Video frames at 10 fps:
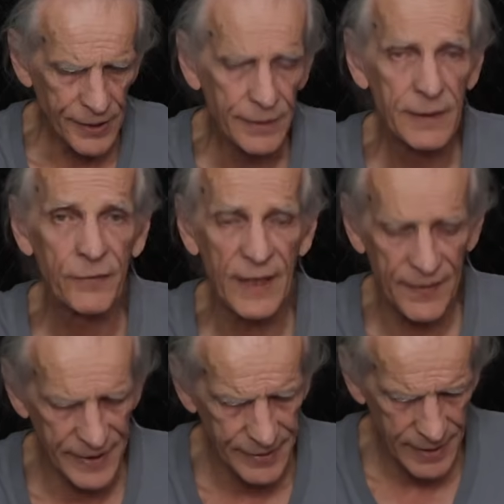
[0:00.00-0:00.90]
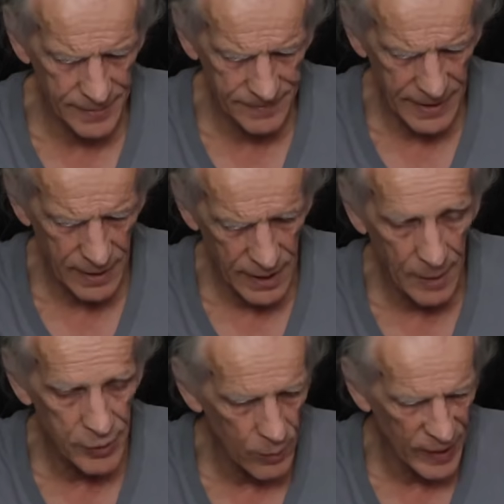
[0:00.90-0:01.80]
use a FretFixxer, there are a
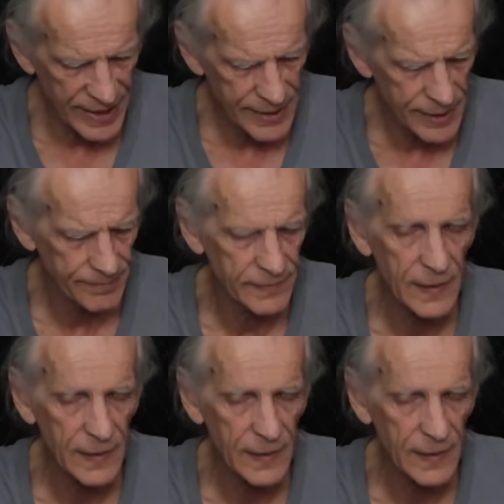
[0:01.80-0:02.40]
couple of ways.